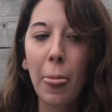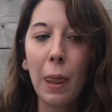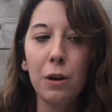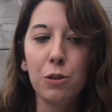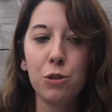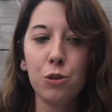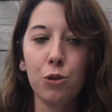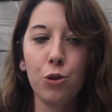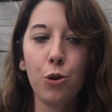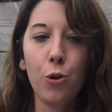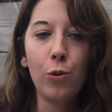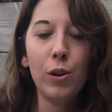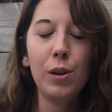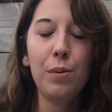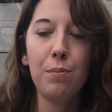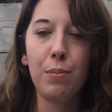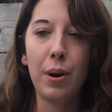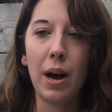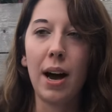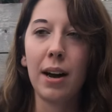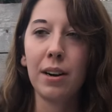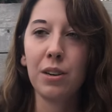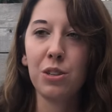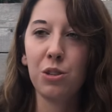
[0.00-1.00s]
So going
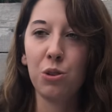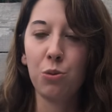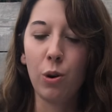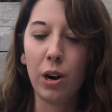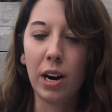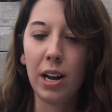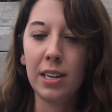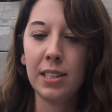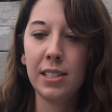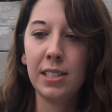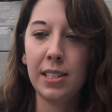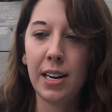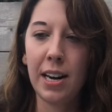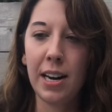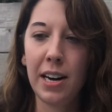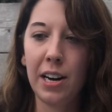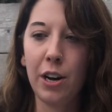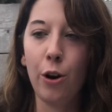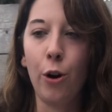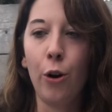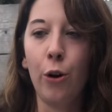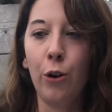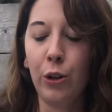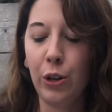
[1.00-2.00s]
back to what I
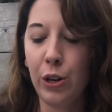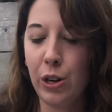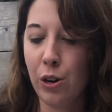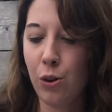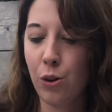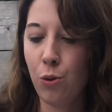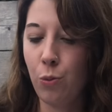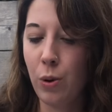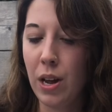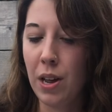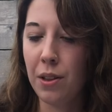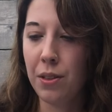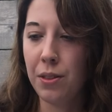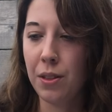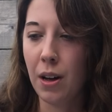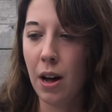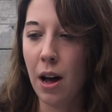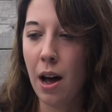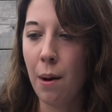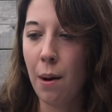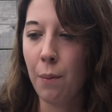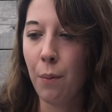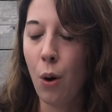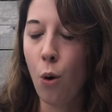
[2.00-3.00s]
stated earlier with
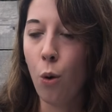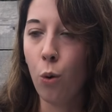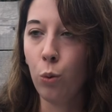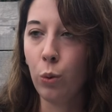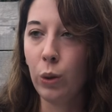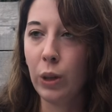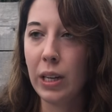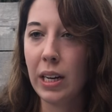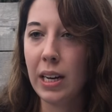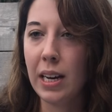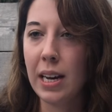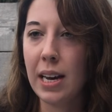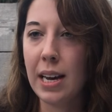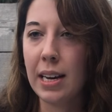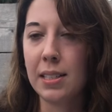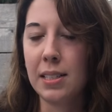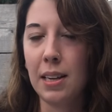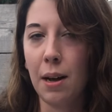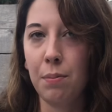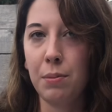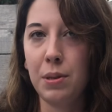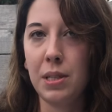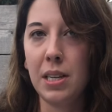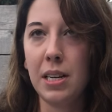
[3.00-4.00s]
only
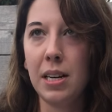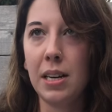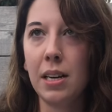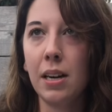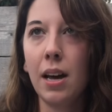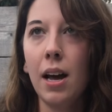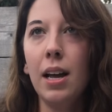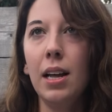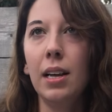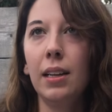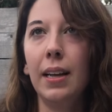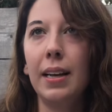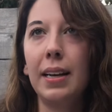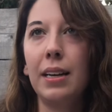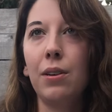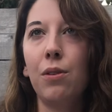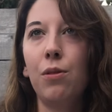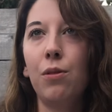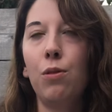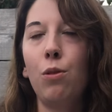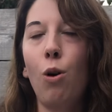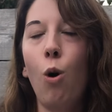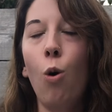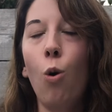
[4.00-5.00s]
accepting, like
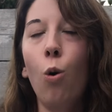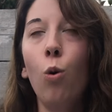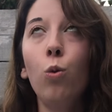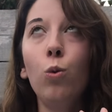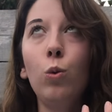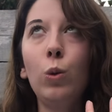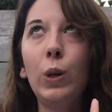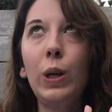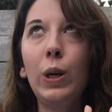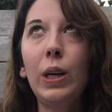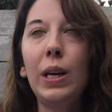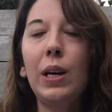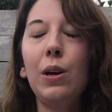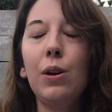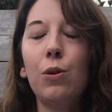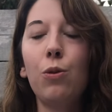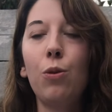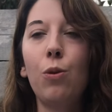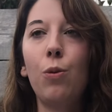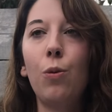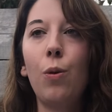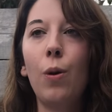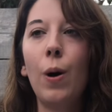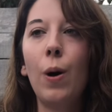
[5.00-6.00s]
only
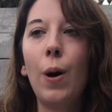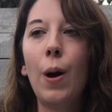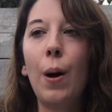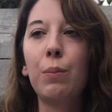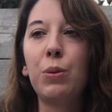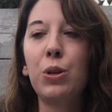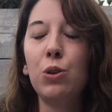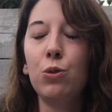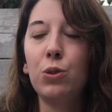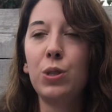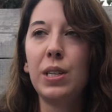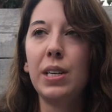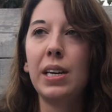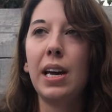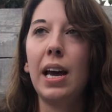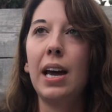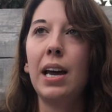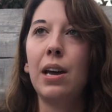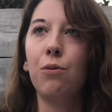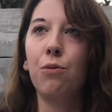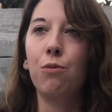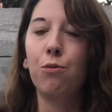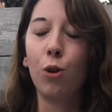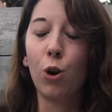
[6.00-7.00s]
using
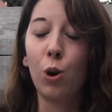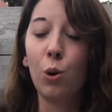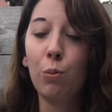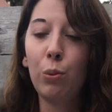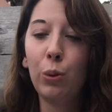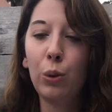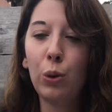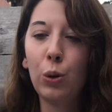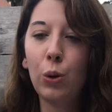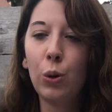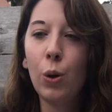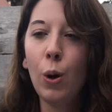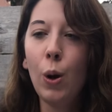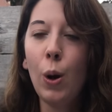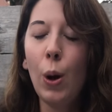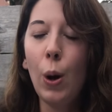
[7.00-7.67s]
a verbal